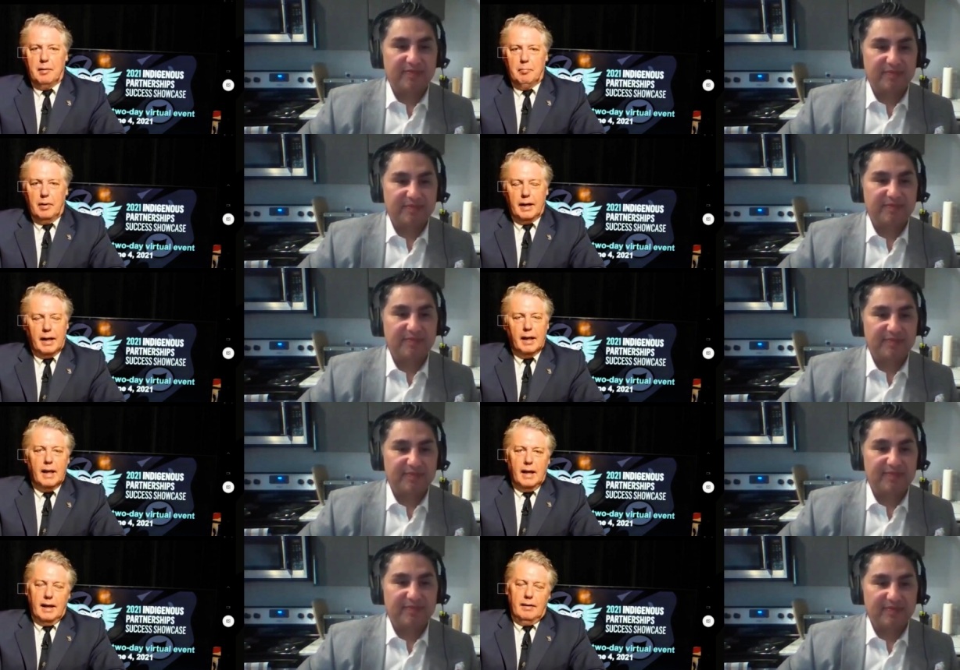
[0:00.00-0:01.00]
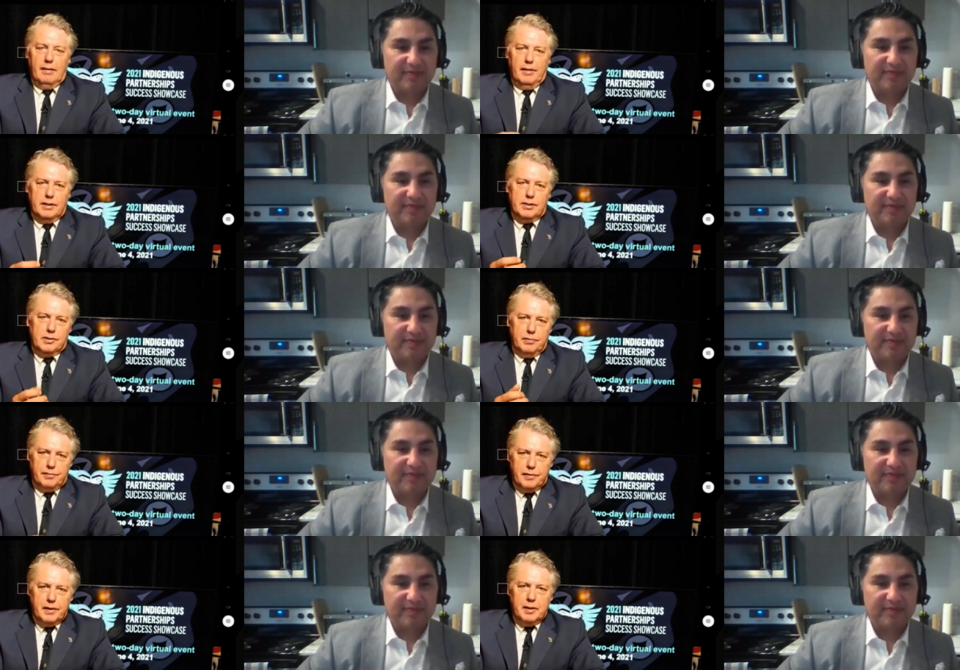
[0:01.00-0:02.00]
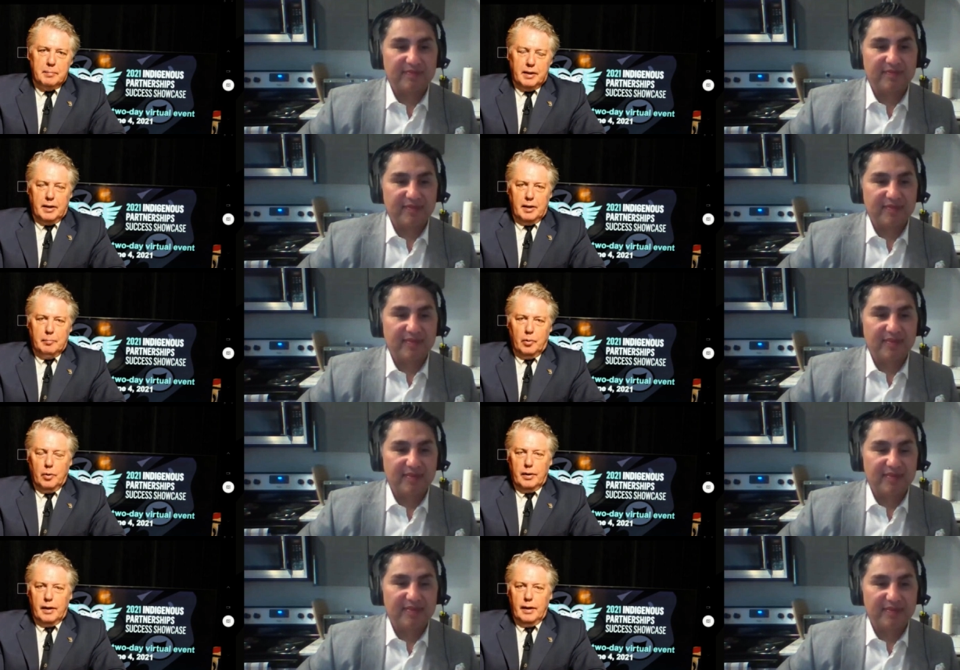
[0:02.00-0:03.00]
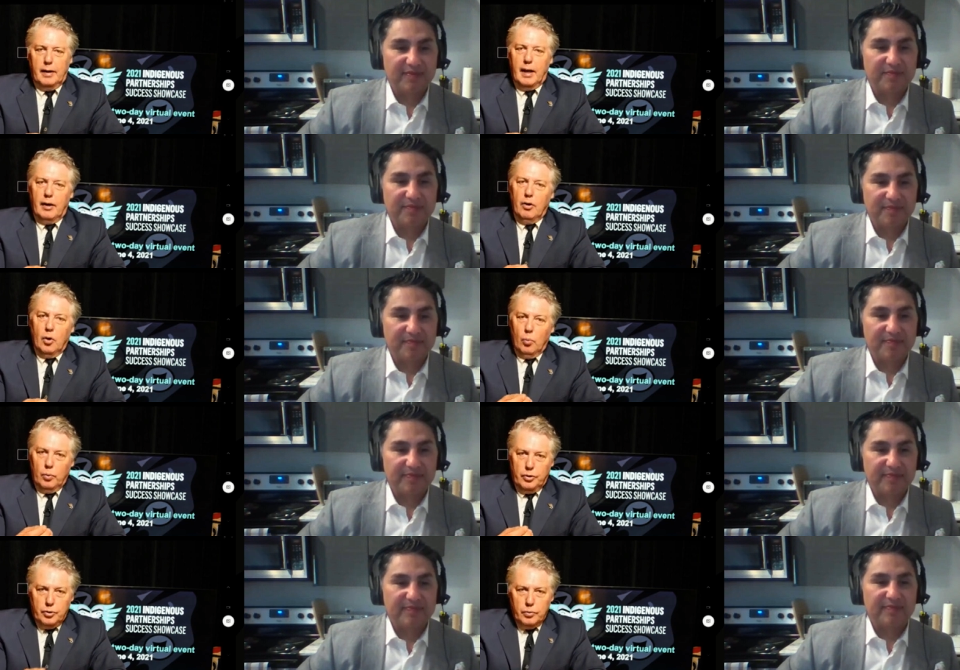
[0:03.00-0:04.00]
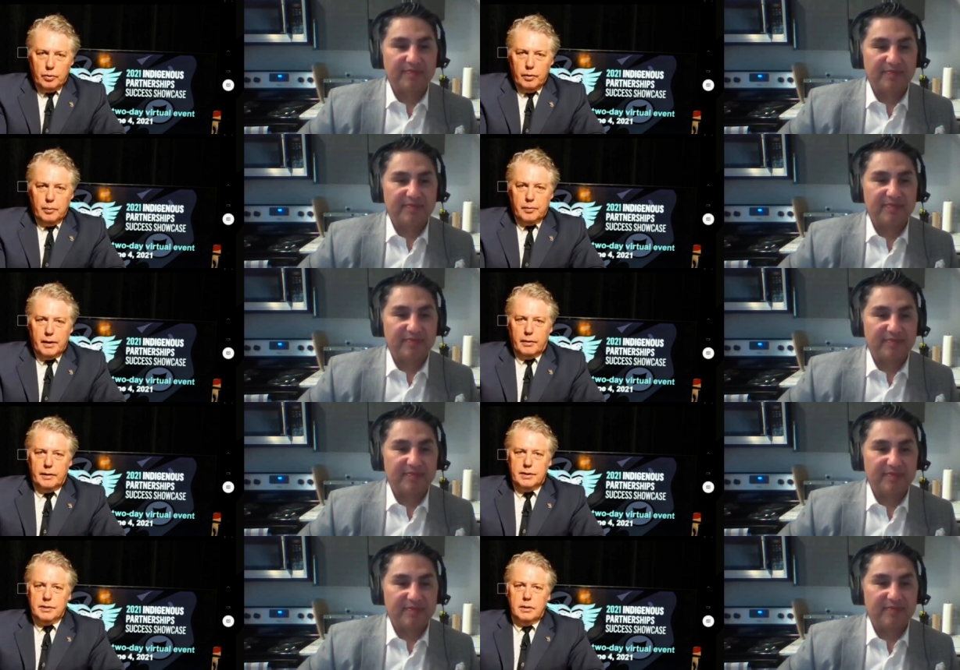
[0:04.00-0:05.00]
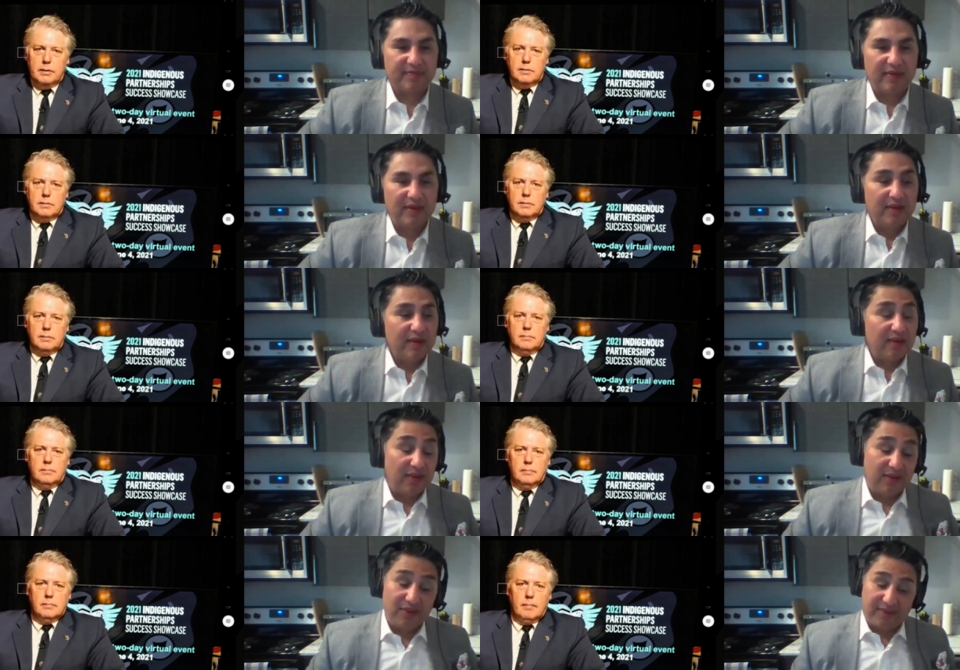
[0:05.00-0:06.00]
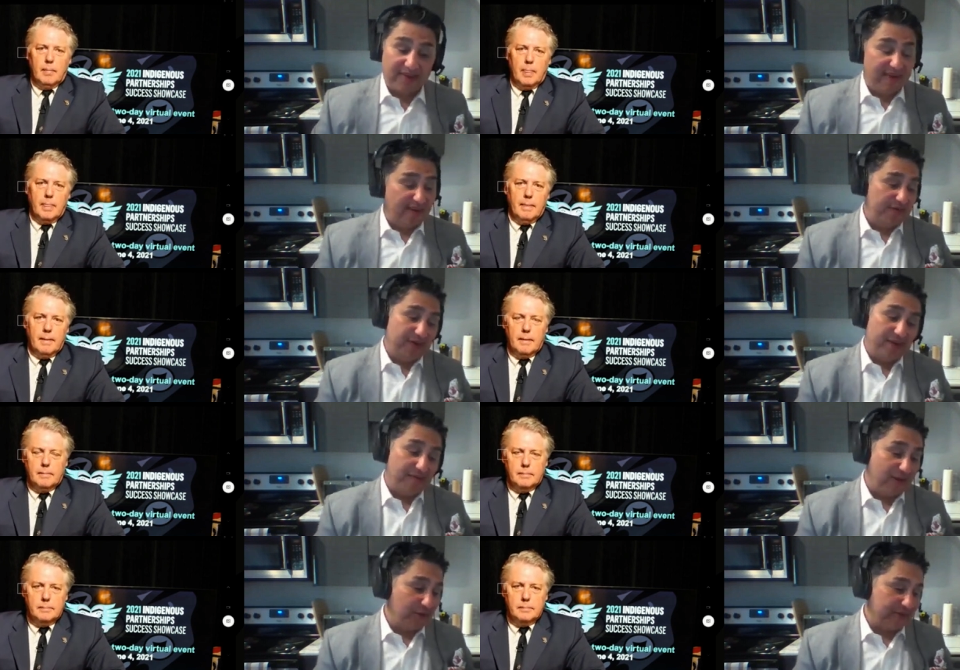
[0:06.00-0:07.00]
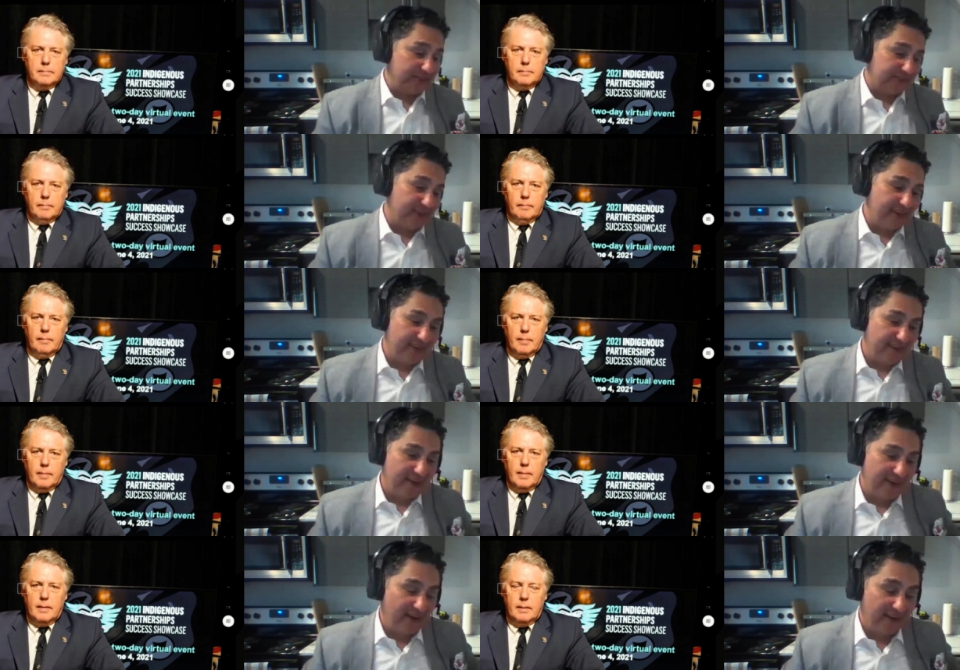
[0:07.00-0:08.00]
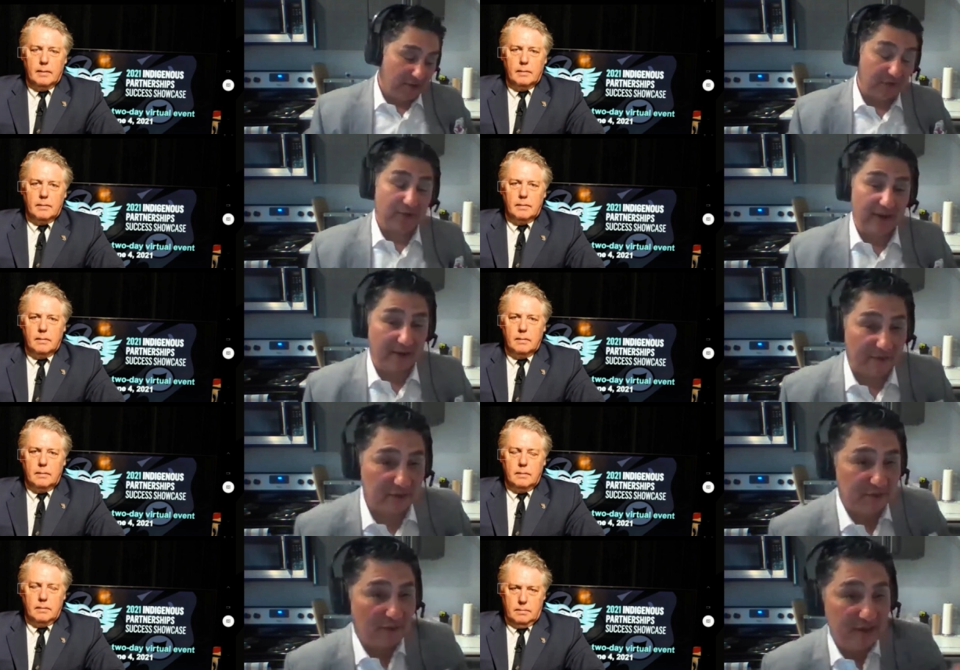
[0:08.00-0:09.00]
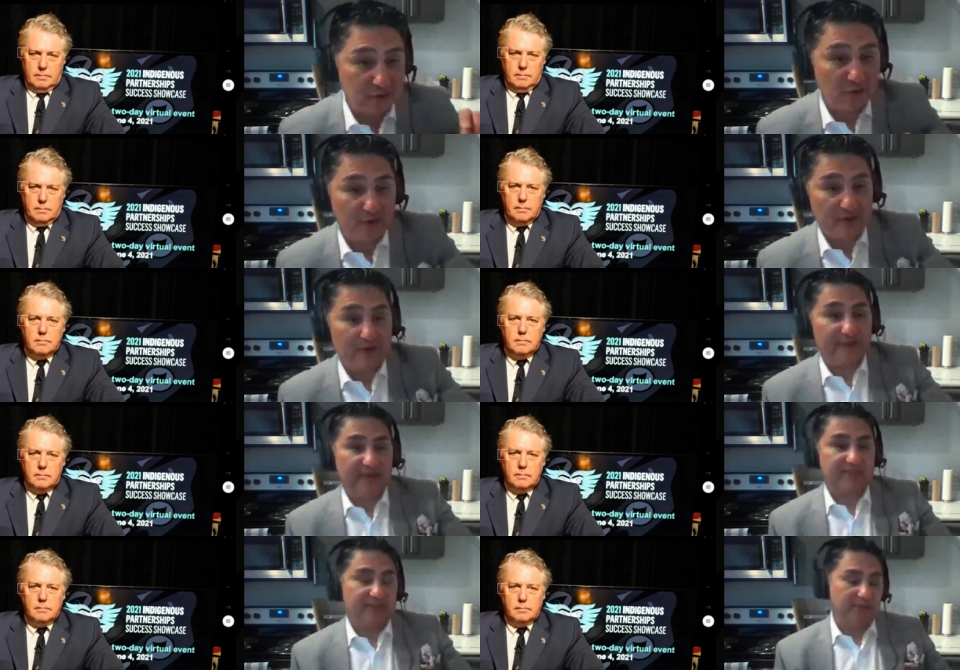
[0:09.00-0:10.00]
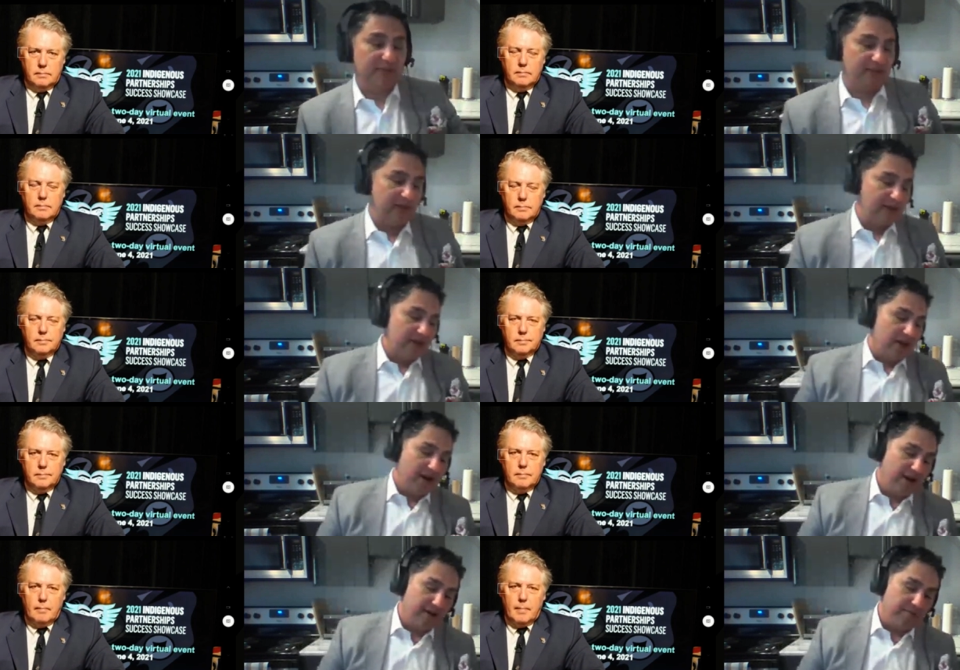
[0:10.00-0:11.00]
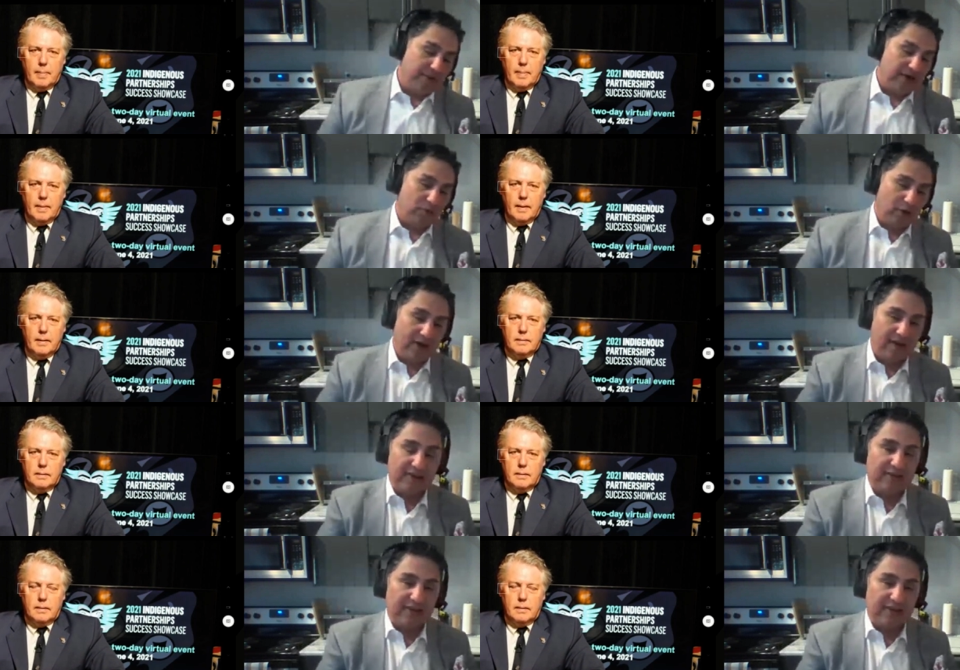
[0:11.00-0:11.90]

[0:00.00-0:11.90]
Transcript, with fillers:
Speaker 1: them money and this is is so fundamentally important. And and would you agree with that, Chris?
Speaker 2: Look, I, I mean, I've always said, and I, I agree. I first of all, I do agree with that statement. Uh, but when I